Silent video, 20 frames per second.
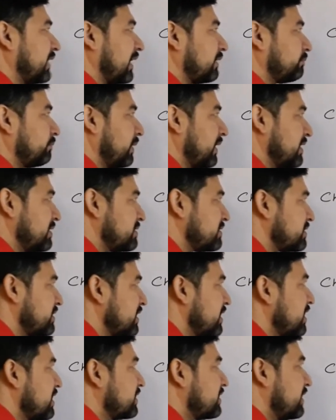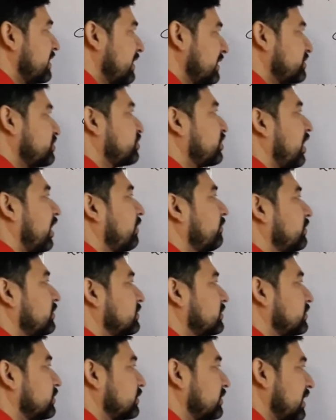That means the next
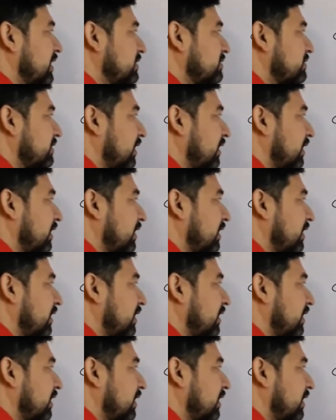carbon. So this